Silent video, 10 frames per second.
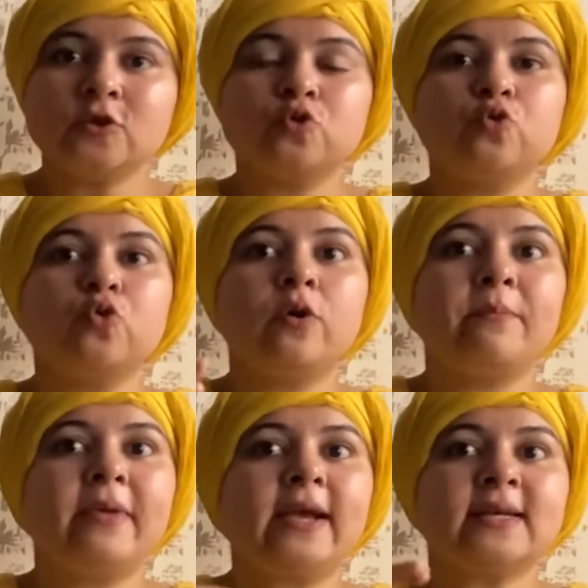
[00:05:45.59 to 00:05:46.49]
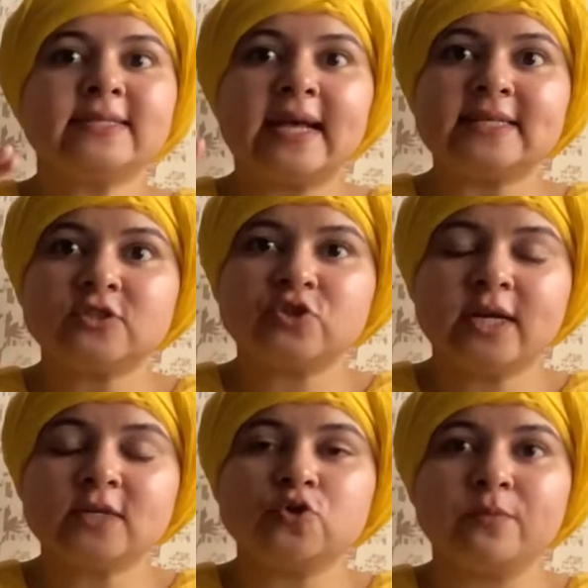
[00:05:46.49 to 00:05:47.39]
to make us
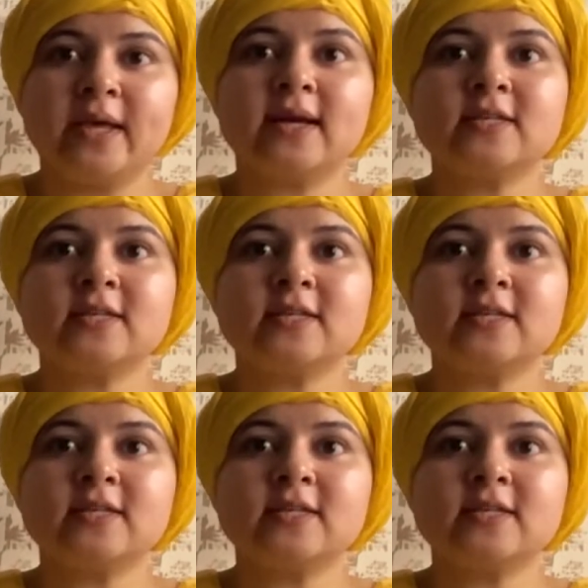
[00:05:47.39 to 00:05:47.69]
astray, to make